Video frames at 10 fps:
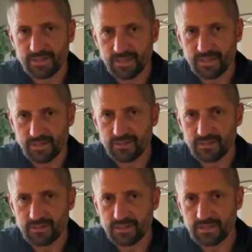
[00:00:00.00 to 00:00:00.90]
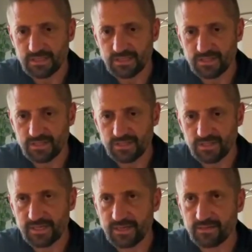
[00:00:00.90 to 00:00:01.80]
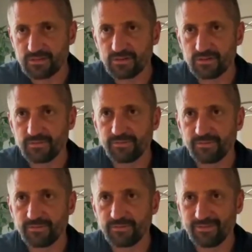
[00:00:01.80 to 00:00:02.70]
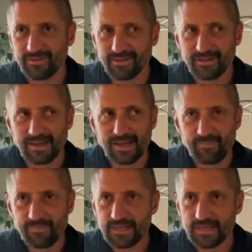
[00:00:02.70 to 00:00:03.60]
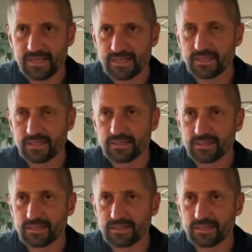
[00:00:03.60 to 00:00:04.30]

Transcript: particular sauce is just for the texture, the flavor, the